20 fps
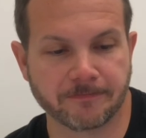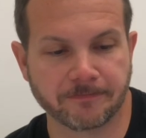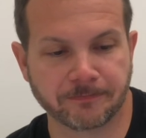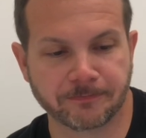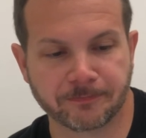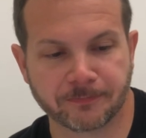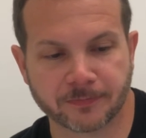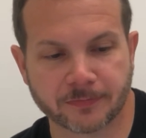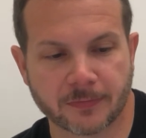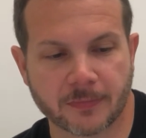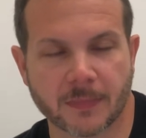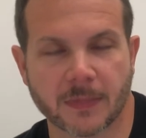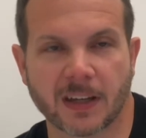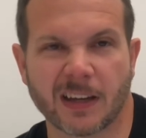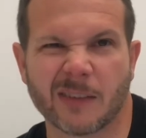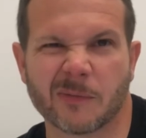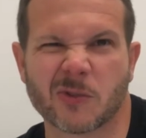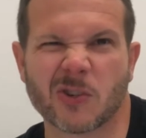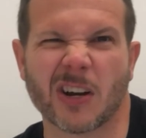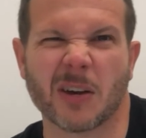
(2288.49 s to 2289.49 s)
I'm
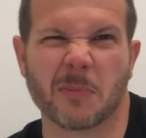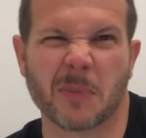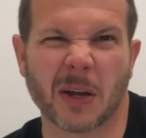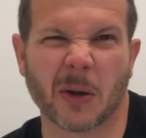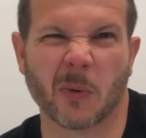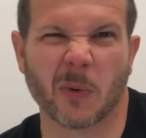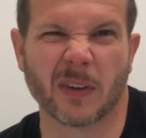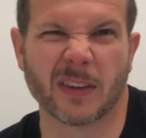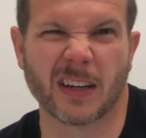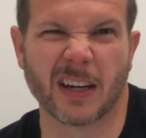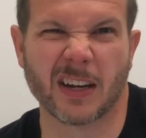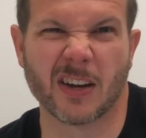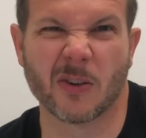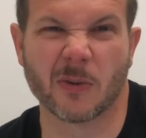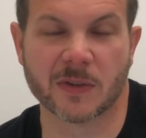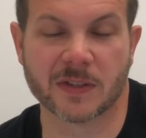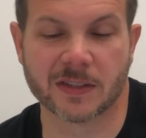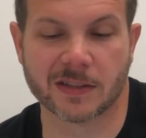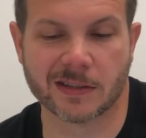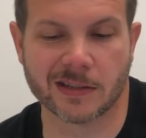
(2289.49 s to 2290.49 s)
trying to pick one that I
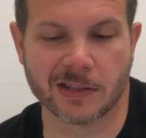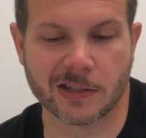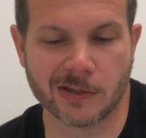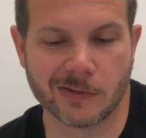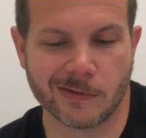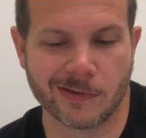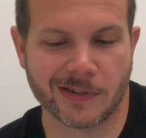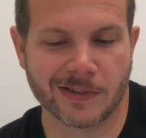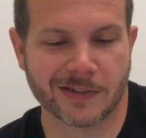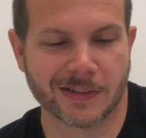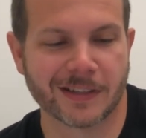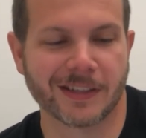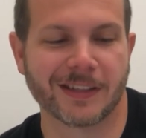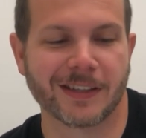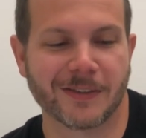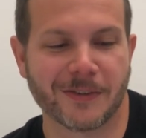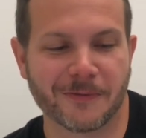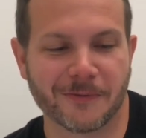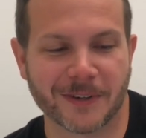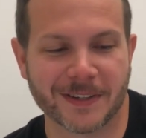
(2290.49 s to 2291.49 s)
know isn't in use.
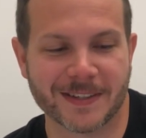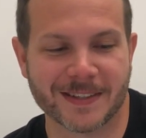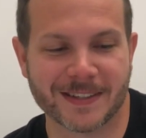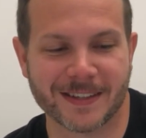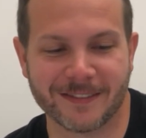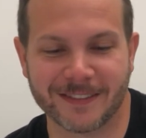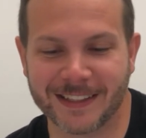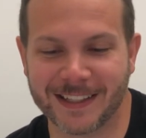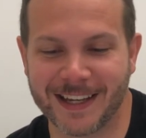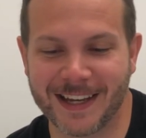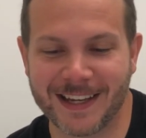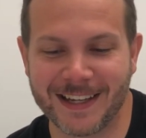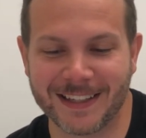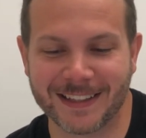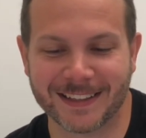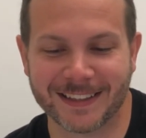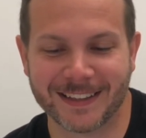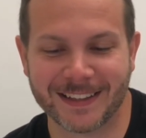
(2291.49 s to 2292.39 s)
178.